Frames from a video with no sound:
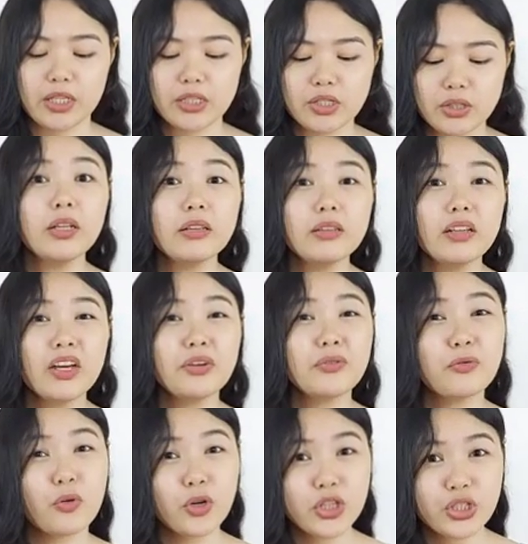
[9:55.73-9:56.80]
So
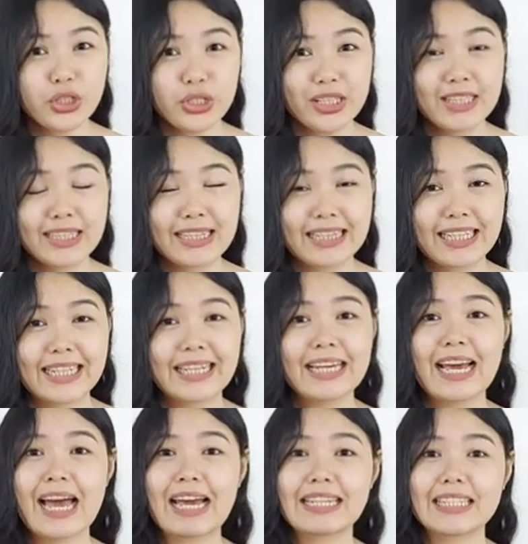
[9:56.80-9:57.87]

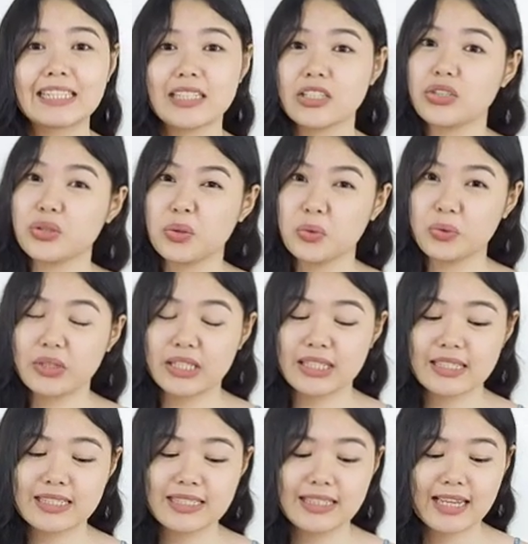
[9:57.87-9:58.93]
unfortunately, I did
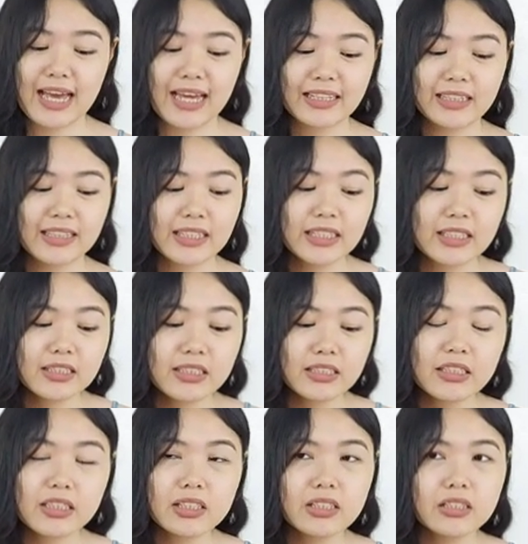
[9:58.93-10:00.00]
notice that it
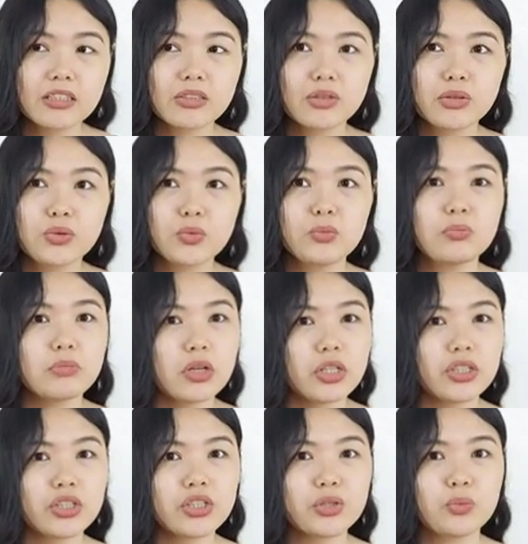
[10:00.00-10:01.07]
didn't do
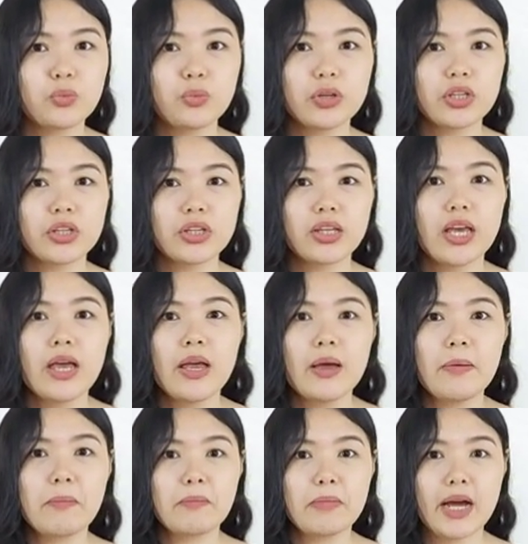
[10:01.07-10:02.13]
much with
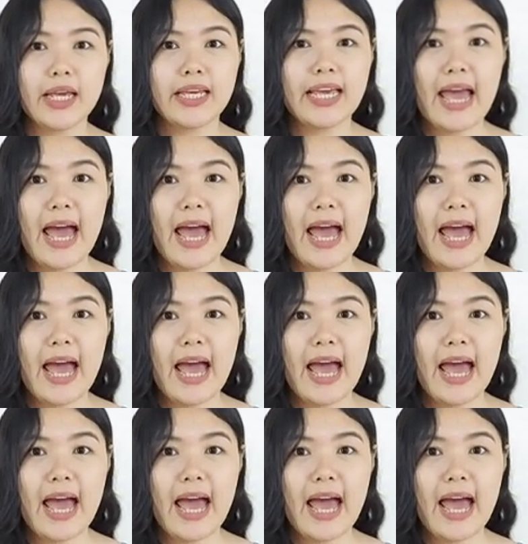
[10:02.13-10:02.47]
my